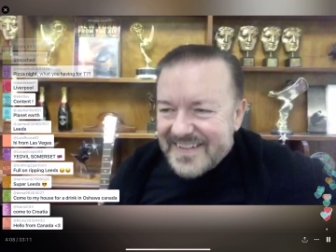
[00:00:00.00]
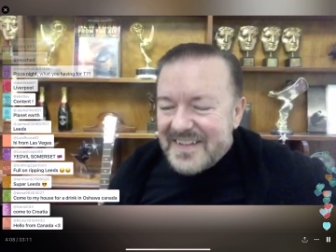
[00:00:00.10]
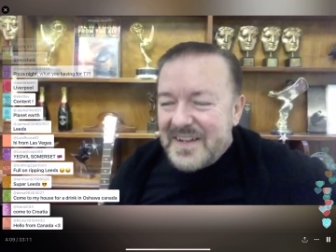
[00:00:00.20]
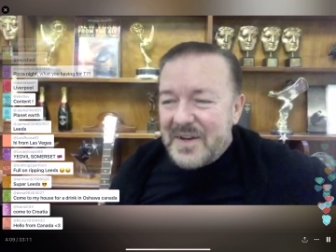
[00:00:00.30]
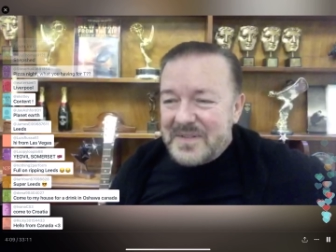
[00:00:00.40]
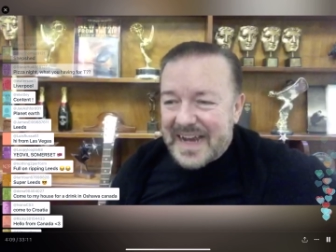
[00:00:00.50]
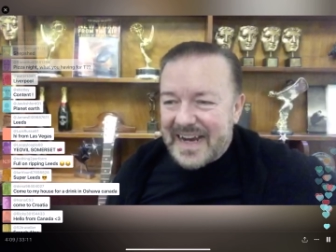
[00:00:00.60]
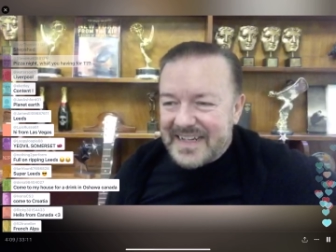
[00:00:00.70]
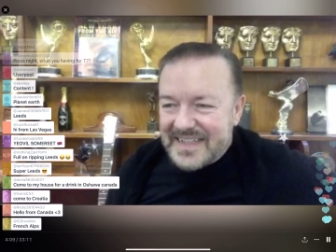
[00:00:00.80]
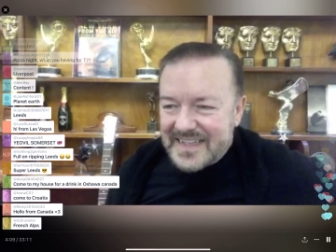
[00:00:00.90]
No
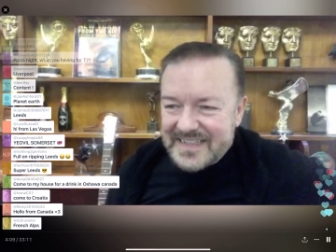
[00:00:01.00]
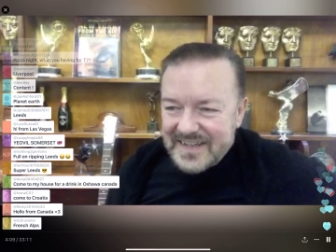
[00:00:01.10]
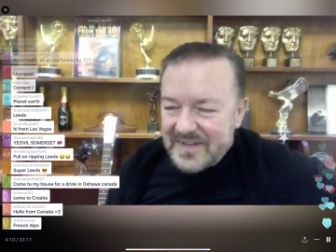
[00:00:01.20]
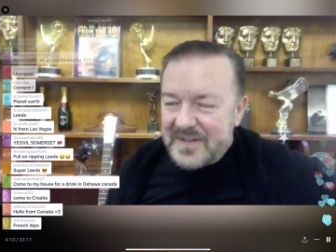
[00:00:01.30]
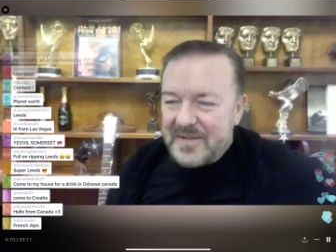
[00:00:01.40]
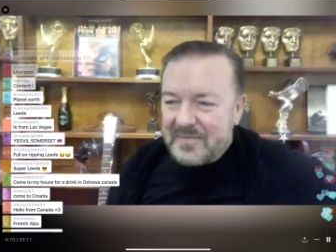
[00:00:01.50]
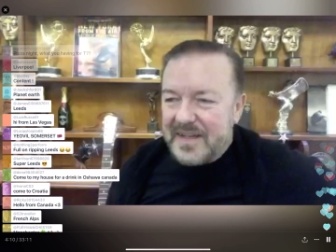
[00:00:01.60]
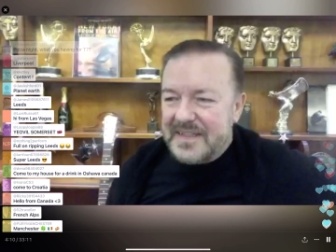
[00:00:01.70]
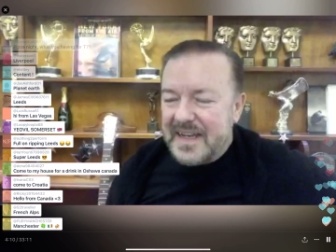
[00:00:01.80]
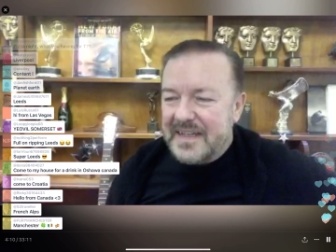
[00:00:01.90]
taxes. No, you don't pay
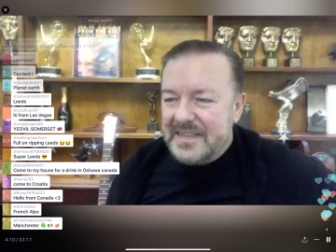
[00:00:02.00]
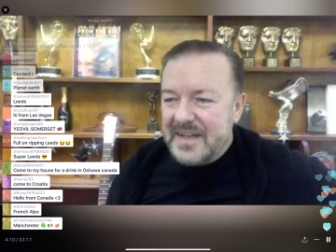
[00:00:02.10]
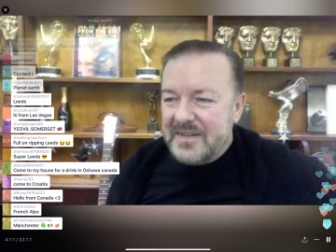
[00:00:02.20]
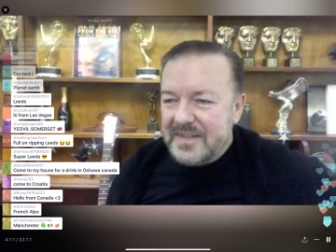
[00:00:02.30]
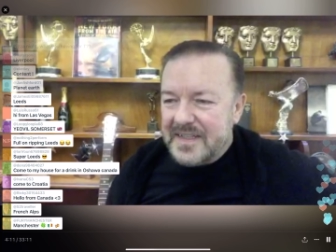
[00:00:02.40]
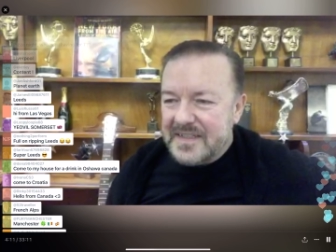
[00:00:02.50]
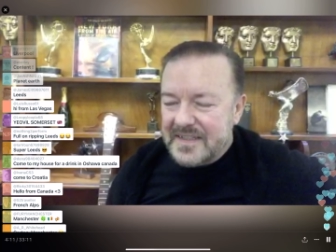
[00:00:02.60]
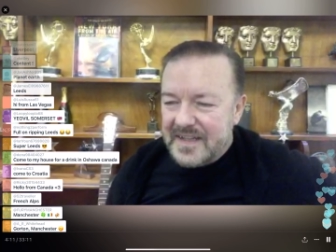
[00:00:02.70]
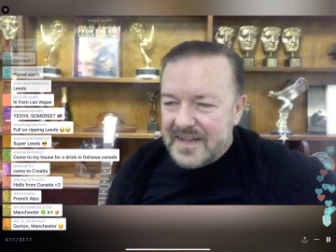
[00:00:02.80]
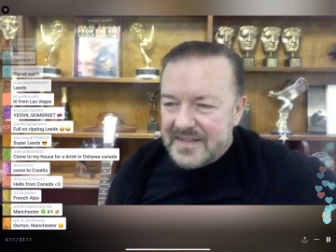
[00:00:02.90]
tax. No,
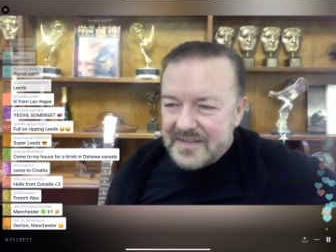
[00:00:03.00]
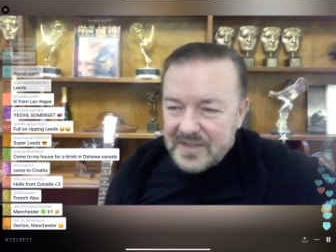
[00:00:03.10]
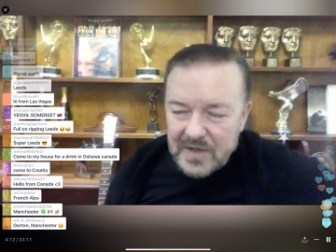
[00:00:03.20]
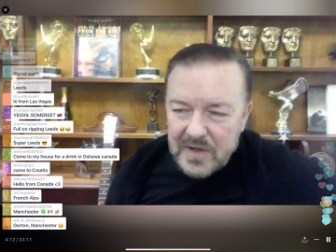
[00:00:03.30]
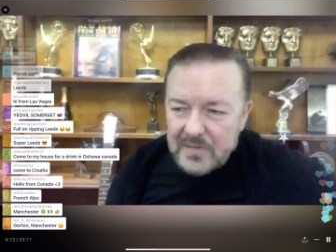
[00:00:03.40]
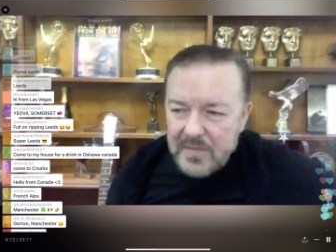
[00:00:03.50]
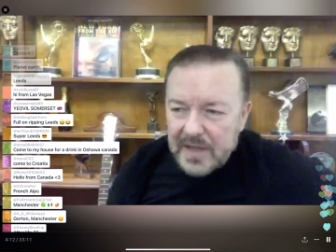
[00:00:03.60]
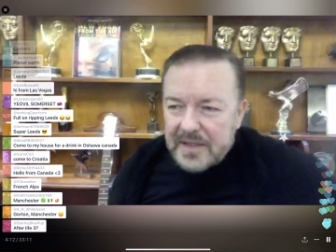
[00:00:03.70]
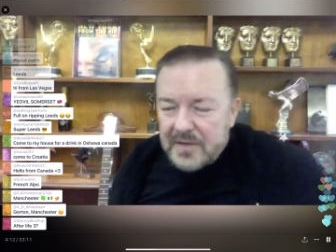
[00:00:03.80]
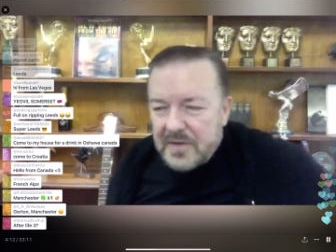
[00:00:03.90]
you don't earn money
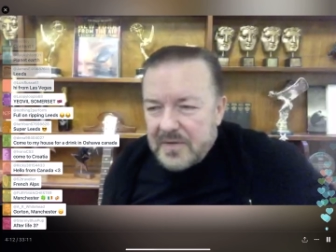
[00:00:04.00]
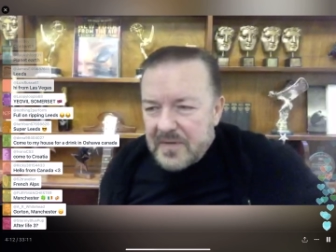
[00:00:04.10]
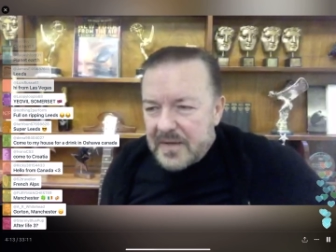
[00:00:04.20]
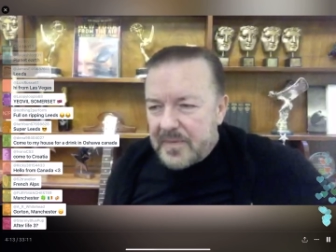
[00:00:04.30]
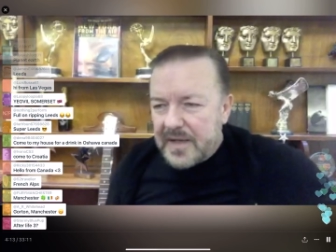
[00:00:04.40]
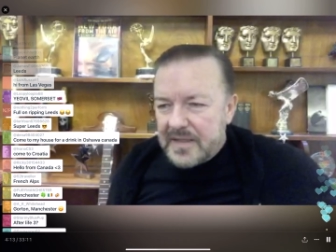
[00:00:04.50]
though, do you? Really, better.